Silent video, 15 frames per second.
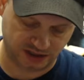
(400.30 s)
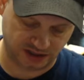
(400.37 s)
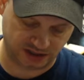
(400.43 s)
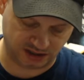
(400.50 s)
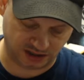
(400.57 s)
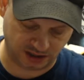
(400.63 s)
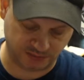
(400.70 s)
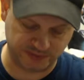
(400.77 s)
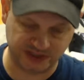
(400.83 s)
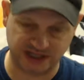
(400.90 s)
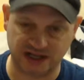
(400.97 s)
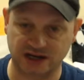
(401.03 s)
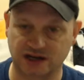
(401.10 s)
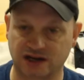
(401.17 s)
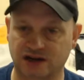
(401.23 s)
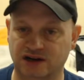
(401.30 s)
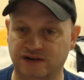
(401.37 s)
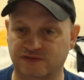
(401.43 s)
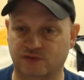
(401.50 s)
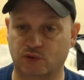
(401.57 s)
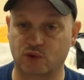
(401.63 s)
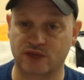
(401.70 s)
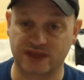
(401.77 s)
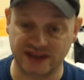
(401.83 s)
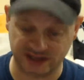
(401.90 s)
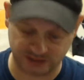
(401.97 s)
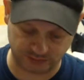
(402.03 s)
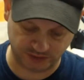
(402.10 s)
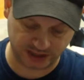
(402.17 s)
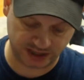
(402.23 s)
uh, upset alert for
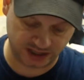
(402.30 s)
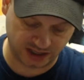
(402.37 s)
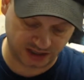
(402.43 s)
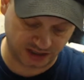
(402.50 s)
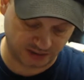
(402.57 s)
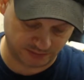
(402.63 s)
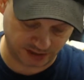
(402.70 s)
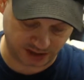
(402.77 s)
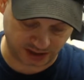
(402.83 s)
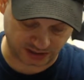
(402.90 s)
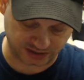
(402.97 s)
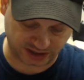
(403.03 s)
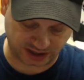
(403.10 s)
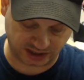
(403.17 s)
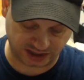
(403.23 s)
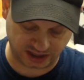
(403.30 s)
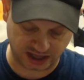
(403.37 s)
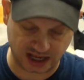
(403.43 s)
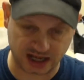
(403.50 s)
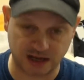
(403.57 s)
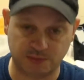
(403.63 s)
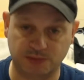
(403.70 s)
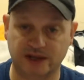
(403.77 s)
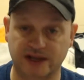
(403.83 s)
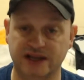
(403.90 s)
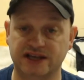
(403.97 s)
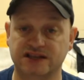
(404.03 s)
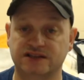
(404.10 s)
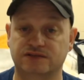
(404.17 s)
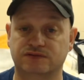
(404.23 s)
this one because Carolina
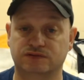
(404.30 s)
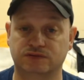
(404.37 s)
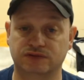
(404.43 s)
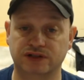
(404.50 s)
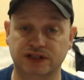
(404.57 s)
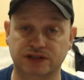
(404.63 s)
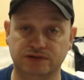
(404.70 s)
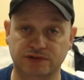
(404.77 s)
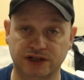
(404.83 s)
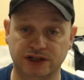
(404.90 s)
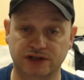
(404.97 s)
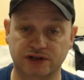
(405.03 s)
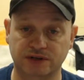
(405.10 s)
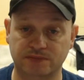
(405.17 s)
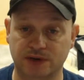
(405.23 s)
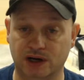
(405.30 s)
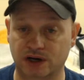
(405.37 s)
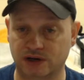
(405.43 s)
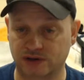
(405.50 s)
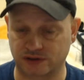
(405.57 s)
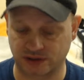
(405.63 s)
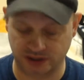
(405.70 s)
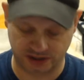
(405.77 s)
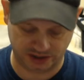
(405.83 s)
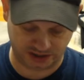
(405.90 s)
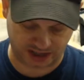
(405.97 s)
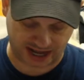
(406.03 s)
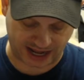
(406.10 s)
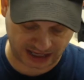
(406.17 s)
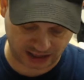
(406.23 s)
plays really really good ball
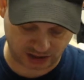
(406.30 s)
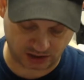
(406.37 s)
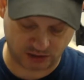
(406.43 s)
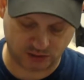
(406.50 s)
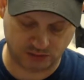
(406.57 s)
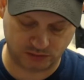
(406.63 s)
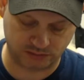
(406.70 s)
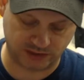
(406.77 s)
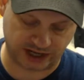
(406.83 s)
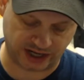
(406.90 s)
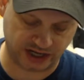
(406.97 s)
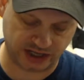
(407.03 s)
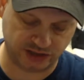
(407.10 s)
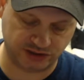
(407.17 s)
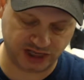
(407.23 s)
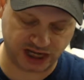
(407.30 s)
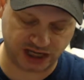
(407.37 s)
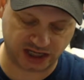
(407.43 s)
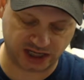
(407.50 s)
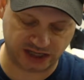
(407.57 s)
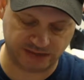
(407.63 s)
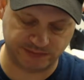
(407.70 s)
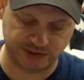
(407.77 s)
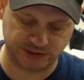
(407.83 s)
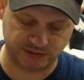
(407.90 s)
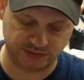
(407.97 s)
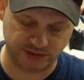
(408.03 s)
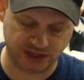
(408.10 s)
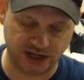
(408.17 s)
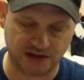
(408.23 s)
at home, and you got Cam
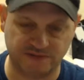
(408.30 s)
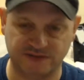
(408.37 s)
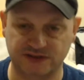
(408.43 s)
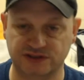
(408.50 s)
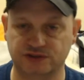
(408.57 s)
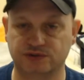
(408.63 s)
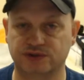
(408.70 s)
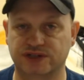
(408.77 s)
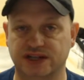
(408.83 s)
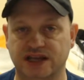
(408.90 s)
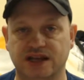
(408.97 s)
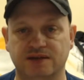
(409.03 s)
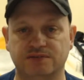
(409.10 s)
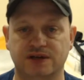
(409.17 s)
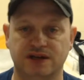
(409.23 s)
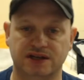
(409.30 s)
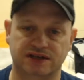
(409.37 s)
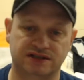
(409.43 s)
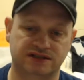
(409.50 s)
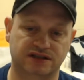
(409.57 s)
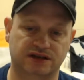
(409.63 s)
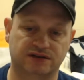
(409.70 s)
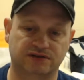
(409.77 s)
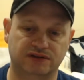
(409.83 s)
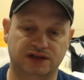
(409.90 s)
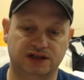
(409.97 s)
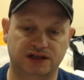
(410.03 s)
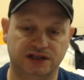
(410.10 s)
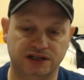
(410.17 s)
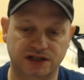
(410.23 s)
Newton, you got a physical team. So,
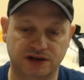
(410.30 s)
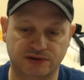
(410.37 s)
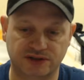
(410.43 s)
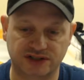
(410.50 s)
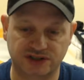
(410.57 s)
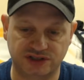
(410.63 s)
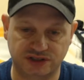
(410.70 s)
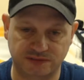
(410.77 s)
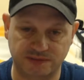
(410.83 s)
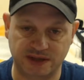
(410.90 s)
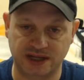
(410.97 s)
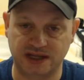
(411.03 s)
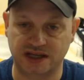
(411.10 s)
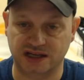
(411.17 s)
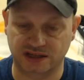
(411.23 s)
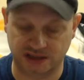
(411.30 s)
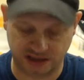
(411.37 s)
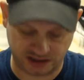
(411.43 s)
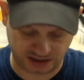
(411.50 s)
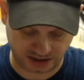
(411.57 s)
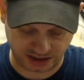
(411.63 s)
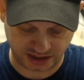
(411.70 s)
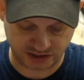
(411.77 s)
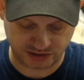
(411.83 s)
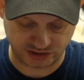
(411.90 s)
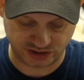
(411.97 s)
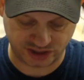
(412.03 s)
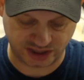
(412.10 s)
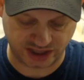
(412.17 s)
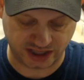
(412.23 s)
uh, you know, this should be uh, an
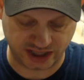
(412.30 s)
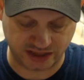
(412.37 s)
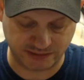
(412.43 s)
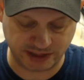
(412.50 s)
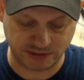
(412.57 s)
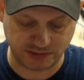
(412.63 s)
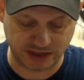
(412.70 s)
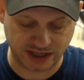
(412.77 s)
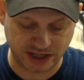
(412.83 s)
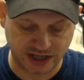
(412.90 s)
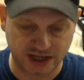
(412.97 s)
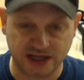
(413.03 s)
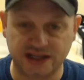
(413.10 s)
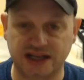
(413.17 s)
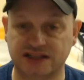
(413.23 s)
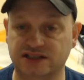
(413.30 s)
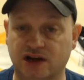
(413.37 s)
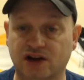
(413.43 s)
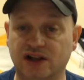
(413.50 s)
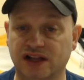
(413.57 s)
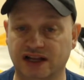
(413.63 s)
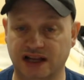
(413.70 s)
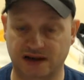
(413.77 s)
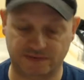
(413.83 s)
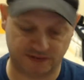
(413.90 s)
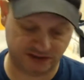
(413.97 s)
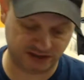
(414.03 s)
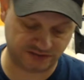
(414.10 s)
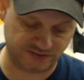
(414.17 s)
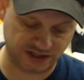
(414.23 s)
interesting game. Anyway, that's all I got for
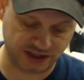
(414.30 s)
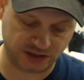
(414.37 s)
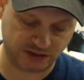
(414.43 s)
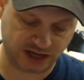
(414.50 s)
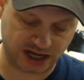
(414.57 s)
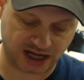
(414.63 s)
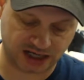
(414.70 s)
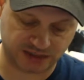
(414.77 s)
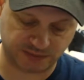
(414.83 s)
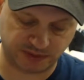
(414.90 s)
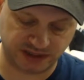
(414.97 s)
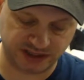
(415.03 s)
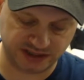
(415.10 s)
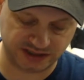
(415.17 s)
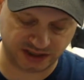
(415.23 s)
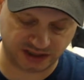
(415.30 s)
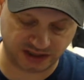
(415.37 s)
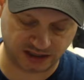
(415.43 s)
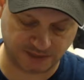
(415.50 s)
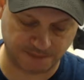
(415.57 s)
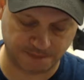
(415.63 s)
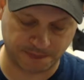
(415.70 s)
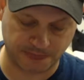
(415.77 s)
this video, guys. Please uh,